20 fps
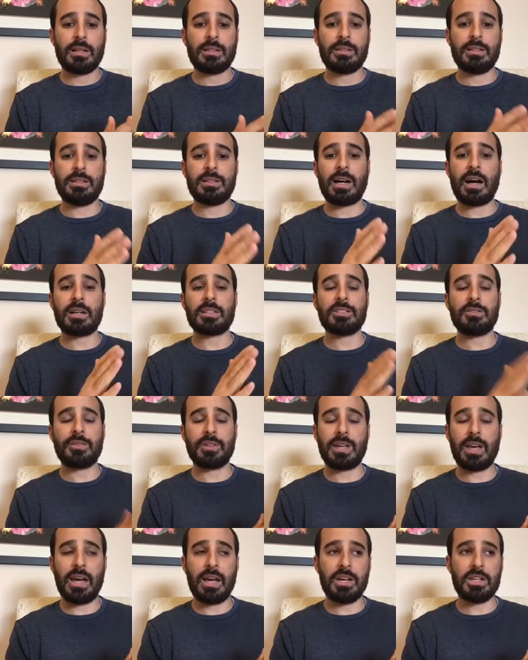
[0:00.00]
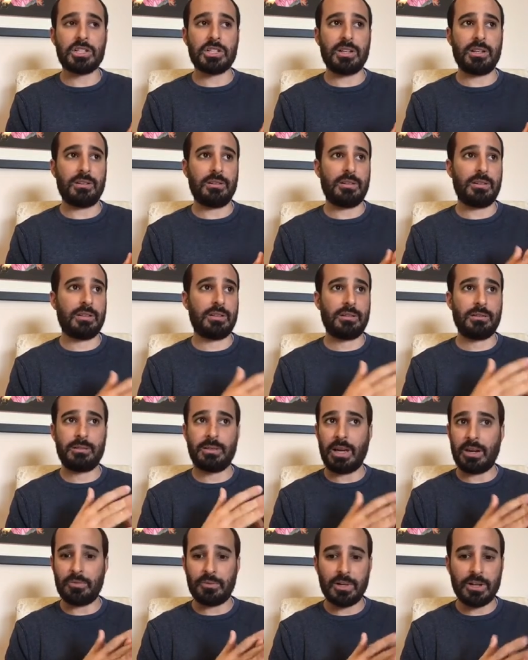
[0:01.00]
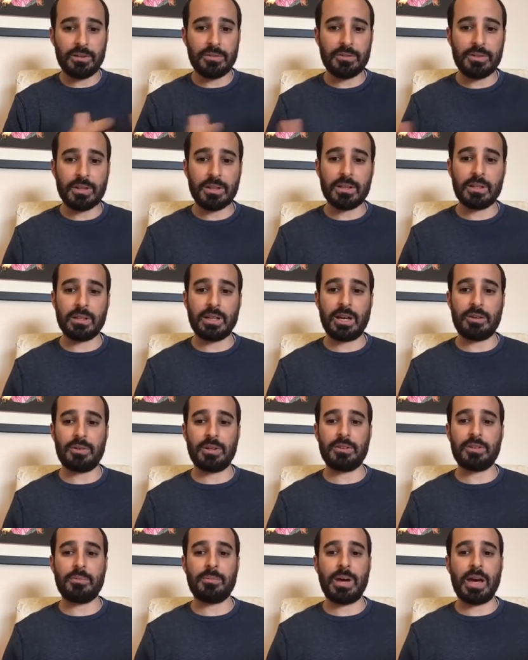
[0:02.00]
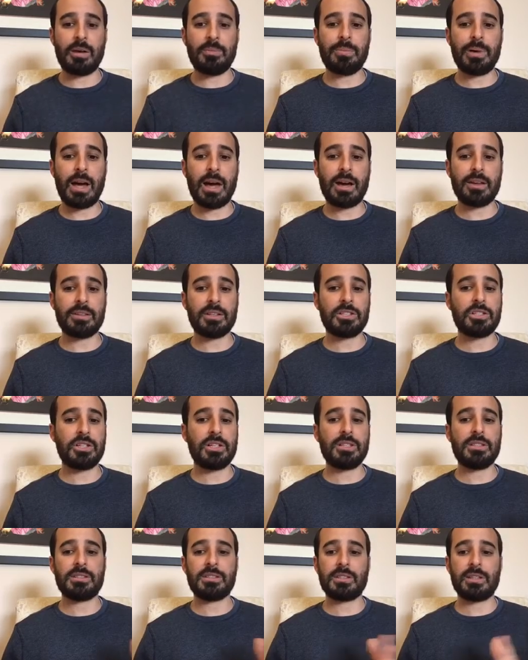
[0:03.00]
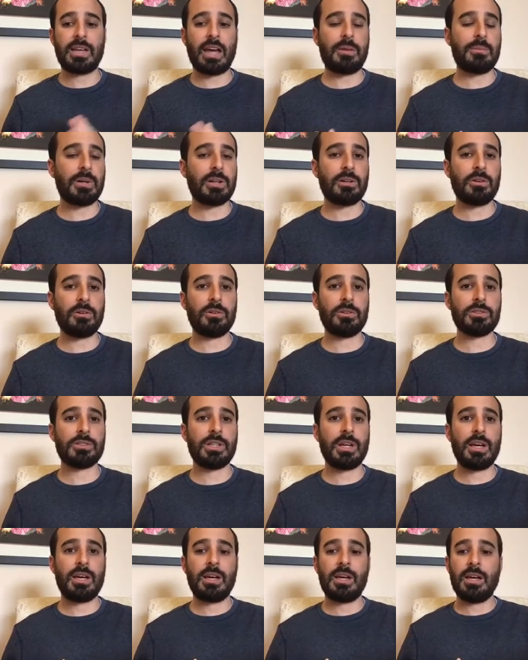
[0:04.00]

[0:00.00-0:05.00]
Detoxification, get rid of the bad pathogens, chemicals,